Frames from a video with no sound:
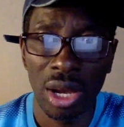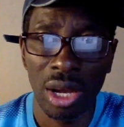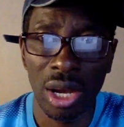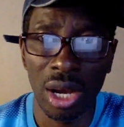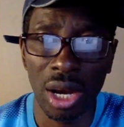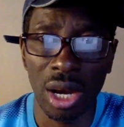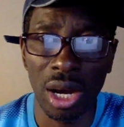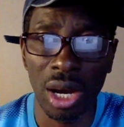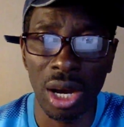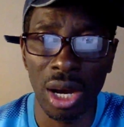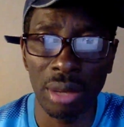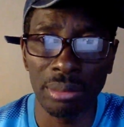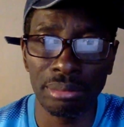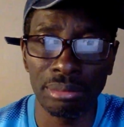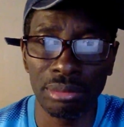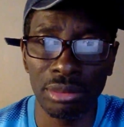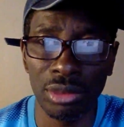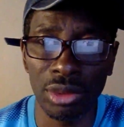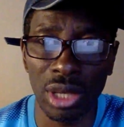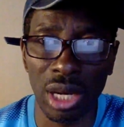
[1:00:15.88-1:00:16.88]

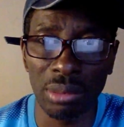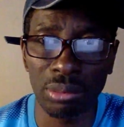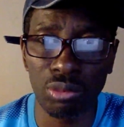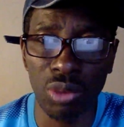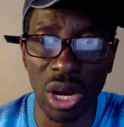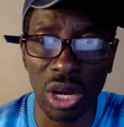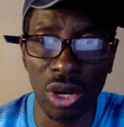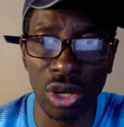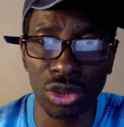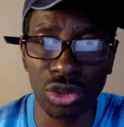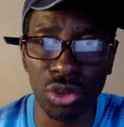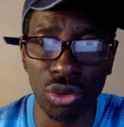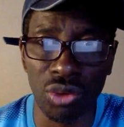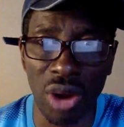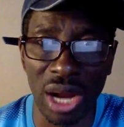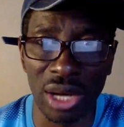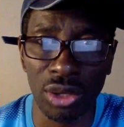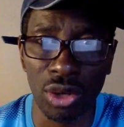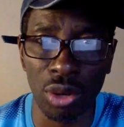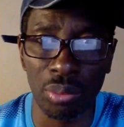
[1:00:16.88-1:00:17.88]
We're going to
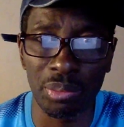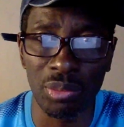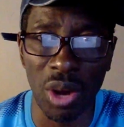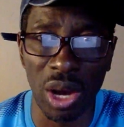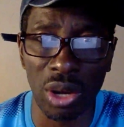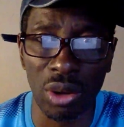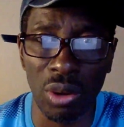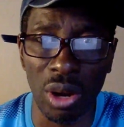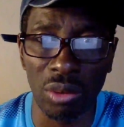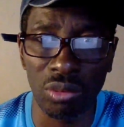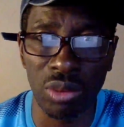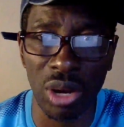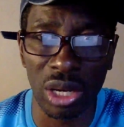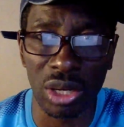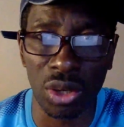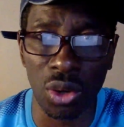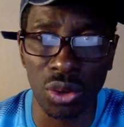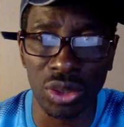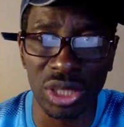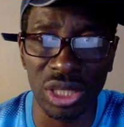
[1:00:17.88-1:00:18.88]
round up. We're
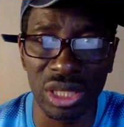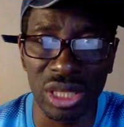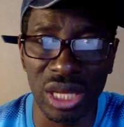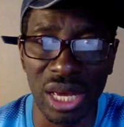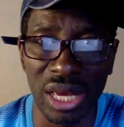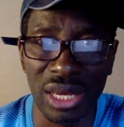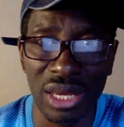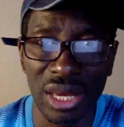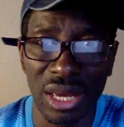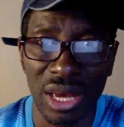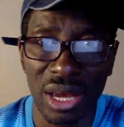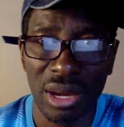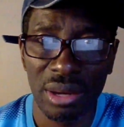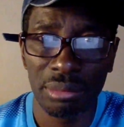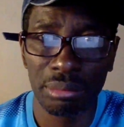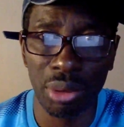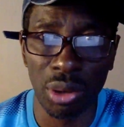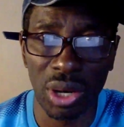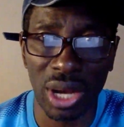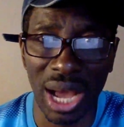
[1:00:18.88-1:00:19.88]
closing the
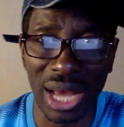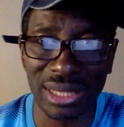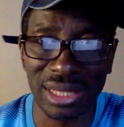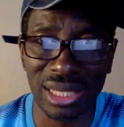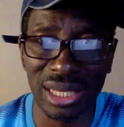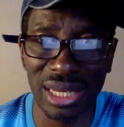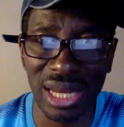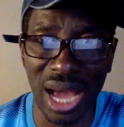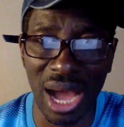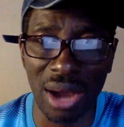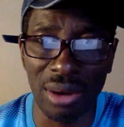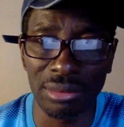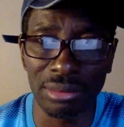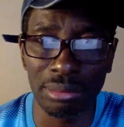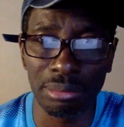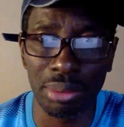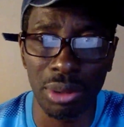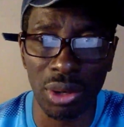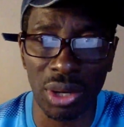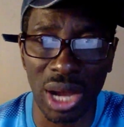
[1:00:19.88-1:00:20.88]
broadcasting now.
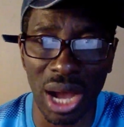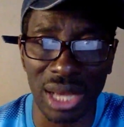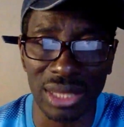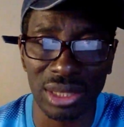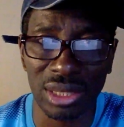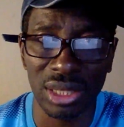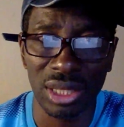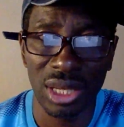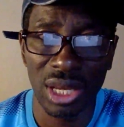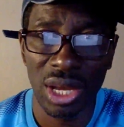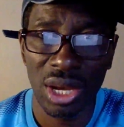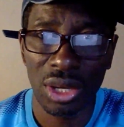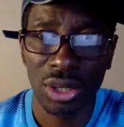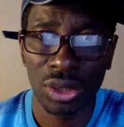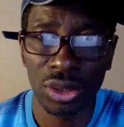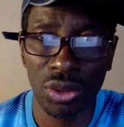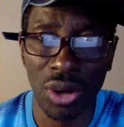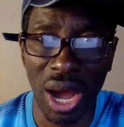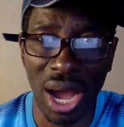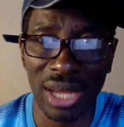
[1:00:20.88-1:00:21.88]

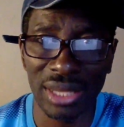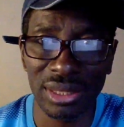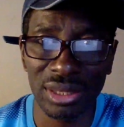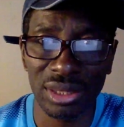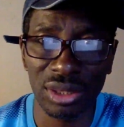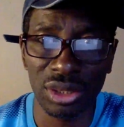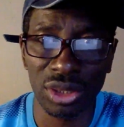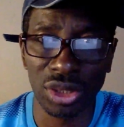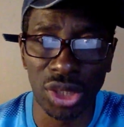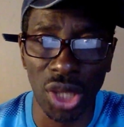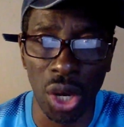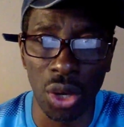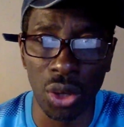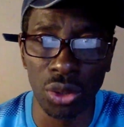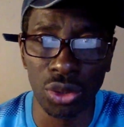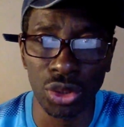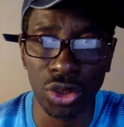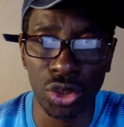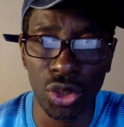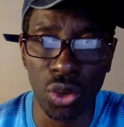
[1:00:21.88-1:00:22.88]
Right?
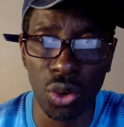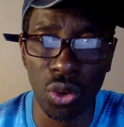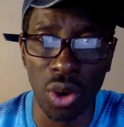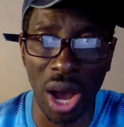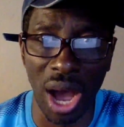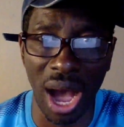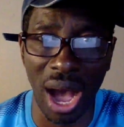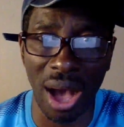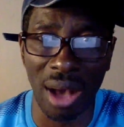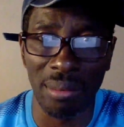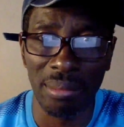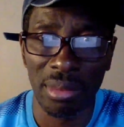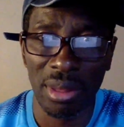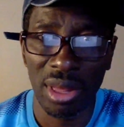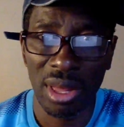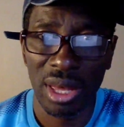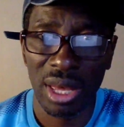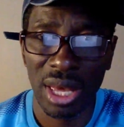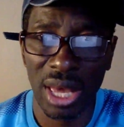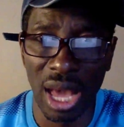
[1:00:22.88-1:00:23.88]
So you are
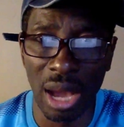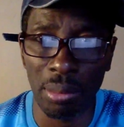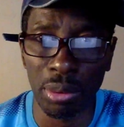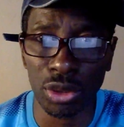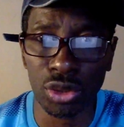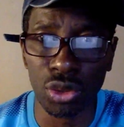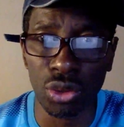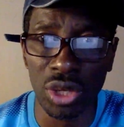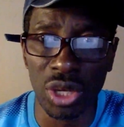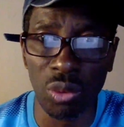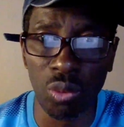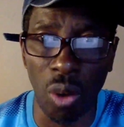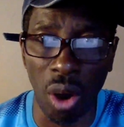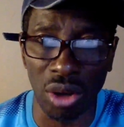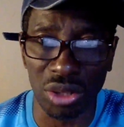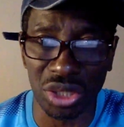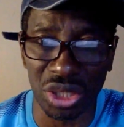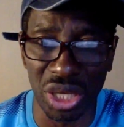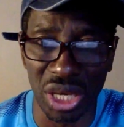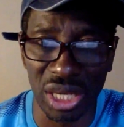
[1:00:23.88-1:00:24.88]
able to
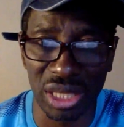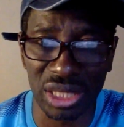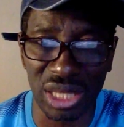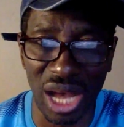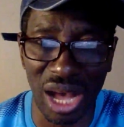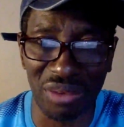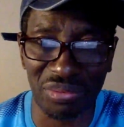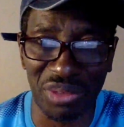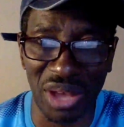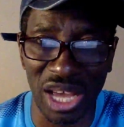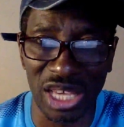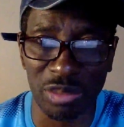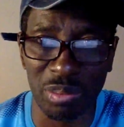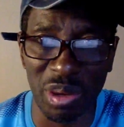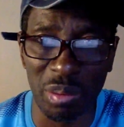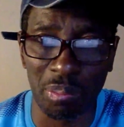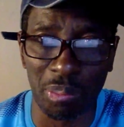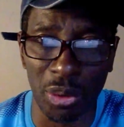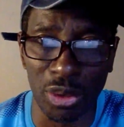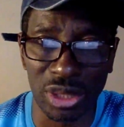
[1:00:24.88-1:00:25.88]
rewatch it after it's
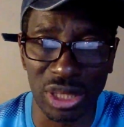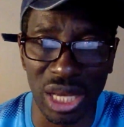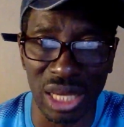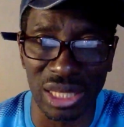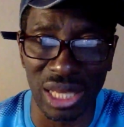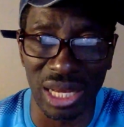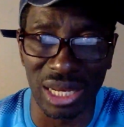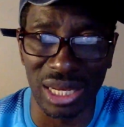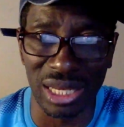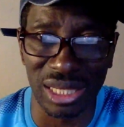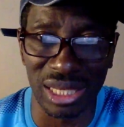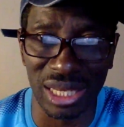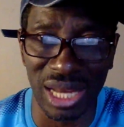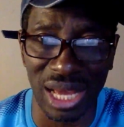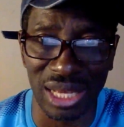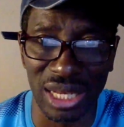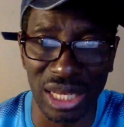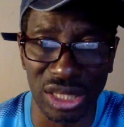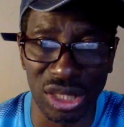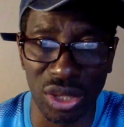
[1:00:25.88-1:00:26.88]
been processed, and you see
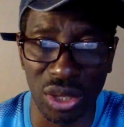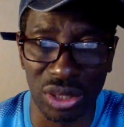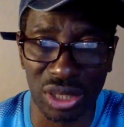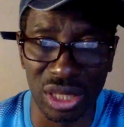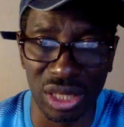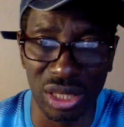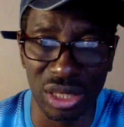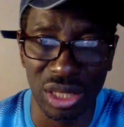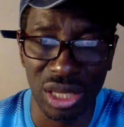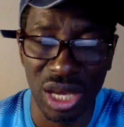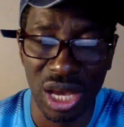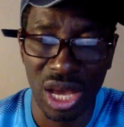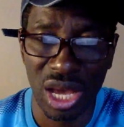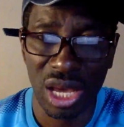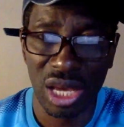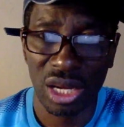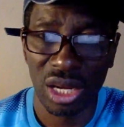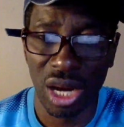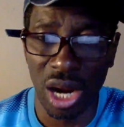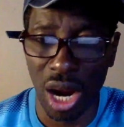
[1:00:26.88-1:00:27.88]
that there's nothing
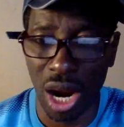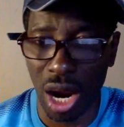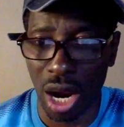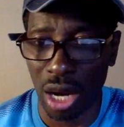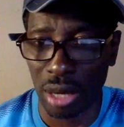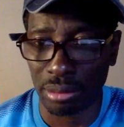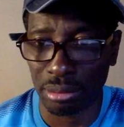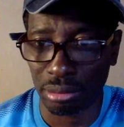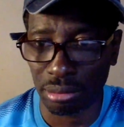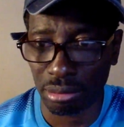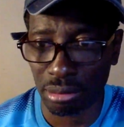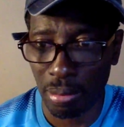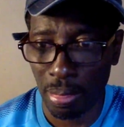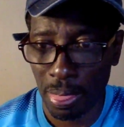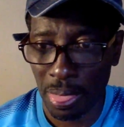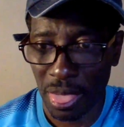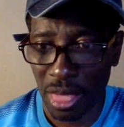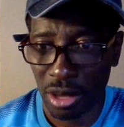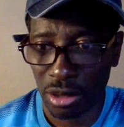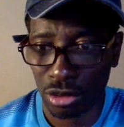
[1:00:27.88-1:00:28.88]

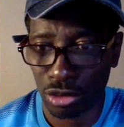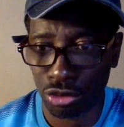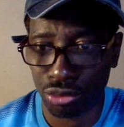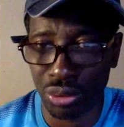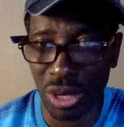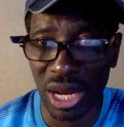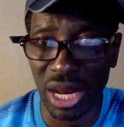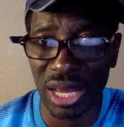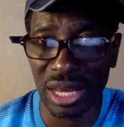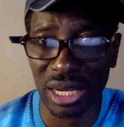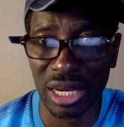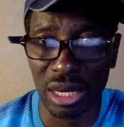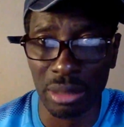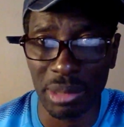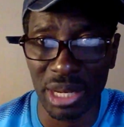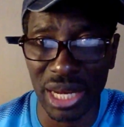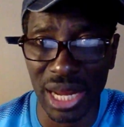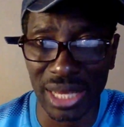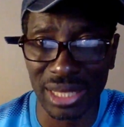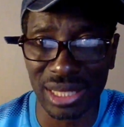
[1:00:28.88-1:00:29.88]
really
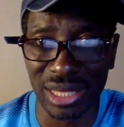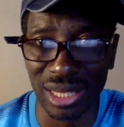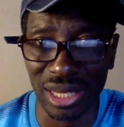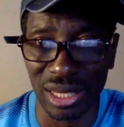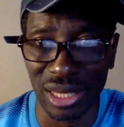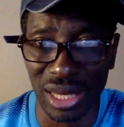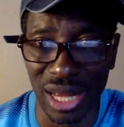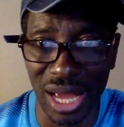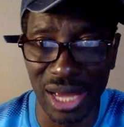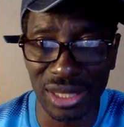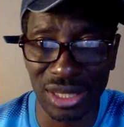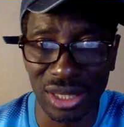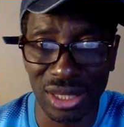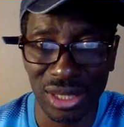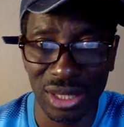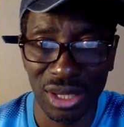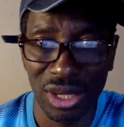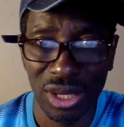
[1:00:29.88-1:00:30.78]
incriminating in this.